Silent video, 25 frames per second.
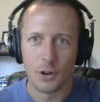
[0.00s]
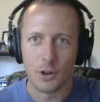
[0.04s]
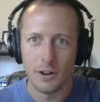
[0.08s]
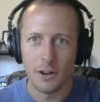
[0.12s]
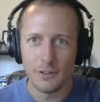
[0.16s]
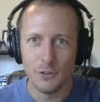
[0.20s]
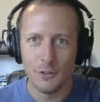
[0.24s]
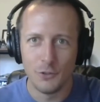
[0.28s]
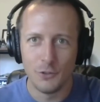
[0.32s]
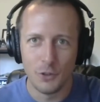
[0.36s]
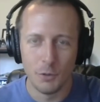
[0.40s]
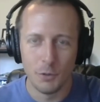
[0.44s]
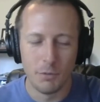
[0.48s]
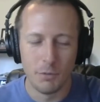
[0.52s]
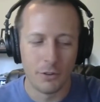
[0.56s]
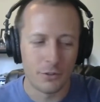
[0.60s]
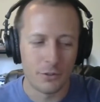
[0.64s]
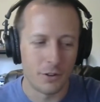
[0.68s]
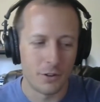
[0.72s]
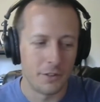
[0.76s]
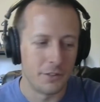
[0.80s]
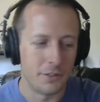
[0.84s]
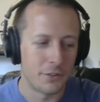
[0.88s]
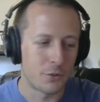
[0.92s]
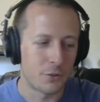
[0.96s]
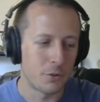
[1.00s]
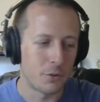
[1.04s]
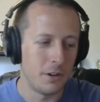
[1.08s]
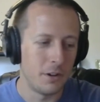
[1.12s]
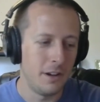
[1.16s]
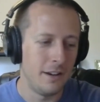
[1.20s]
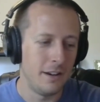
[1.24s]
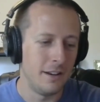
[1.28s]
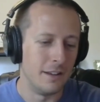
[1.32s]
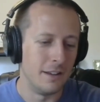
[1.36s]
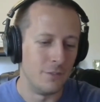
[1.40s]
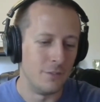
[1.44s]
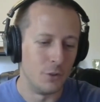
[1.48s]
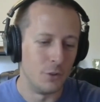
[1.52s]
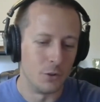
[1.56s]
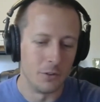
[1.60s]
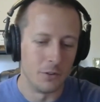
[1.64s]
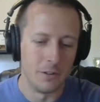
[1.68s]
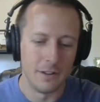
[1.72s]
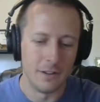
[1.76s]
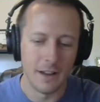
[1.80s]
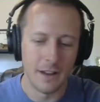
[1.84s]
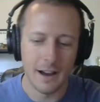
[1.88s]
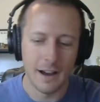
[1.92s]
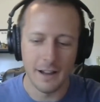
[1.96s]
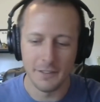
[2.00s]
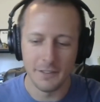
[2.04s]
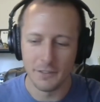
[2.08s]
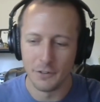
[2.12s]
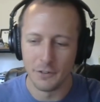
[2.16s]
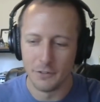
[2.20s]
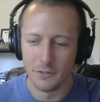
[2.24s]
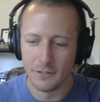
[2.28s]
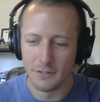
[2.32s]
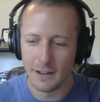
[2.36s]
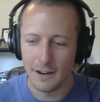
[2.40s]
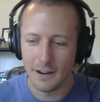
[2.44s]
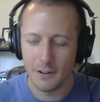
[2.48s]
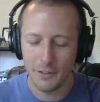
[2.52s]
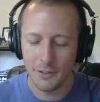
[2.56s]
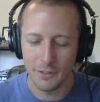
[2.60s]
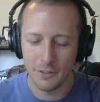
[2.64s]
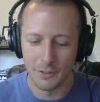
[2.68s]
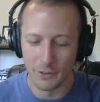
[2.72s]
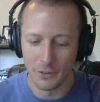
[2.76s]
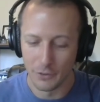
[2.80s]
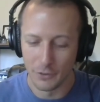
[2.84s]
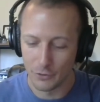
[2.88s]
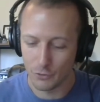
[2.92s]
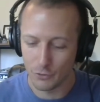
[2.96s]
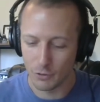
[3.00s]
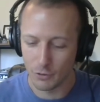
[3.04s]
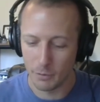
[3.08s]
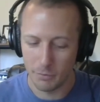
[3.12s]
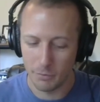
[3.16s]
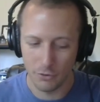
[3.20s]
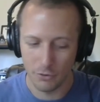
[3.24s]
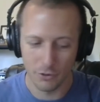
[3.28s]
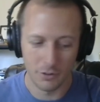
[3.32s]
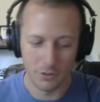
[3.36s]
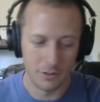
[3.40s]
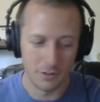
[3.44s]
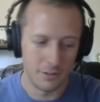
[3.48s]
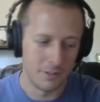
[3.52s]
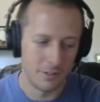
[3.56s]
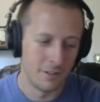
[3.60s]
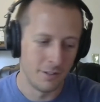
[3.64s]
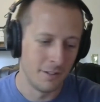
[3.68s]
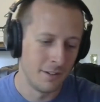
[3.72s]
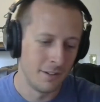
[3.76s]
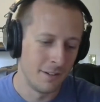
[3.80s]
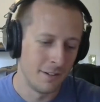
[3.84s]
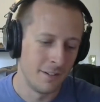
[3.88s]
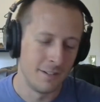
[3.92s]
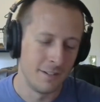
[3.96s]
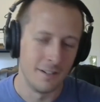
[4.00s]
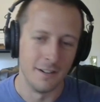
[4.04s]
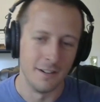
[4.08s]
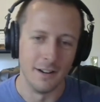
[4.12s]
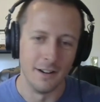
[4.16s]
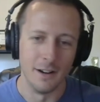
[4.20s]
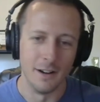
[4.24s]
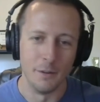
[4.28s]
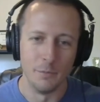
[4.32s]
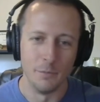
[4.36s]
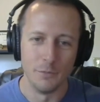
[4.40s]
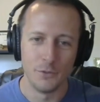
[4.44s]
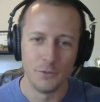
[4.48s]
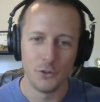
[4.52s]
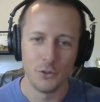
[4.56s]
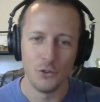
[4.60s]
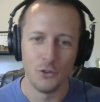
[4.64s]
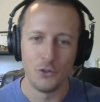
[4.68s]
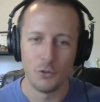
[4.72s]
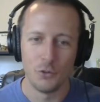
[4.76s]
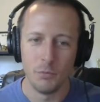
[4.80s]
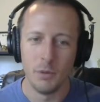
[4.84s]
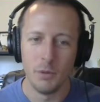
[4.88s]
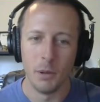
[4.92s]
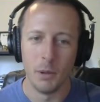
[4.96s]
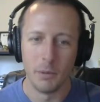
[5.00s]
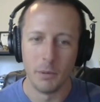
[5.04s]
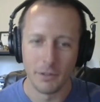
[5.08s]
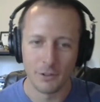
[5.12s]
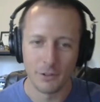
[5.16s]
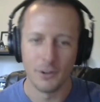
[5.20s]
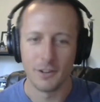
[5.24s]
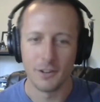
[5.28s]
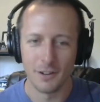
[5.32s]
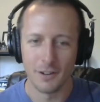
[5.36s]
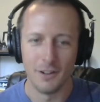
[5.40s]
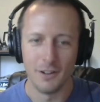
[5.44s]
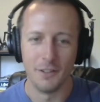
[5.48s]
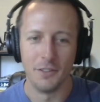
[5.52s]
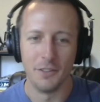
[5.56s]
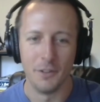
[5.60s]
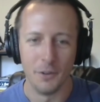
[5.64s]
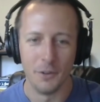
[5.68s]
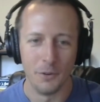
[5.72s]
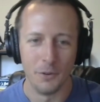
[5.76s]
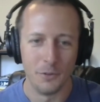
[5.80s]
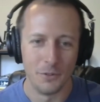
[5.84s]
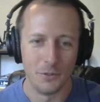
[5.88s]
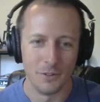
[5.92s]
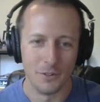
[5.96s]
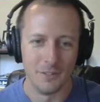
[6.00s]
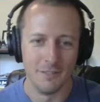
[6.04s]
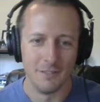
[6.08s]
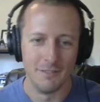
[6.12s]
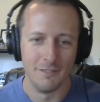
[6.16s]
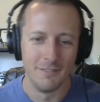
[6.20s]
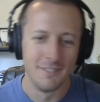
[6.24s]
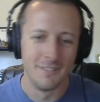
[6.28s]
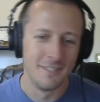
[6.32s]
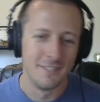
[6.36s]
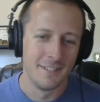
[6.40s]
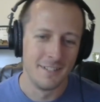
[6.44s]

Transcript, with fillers: you're on YouTube, those are on the screen. If you're not, they're down in the description. Um, so you should be able to click on those and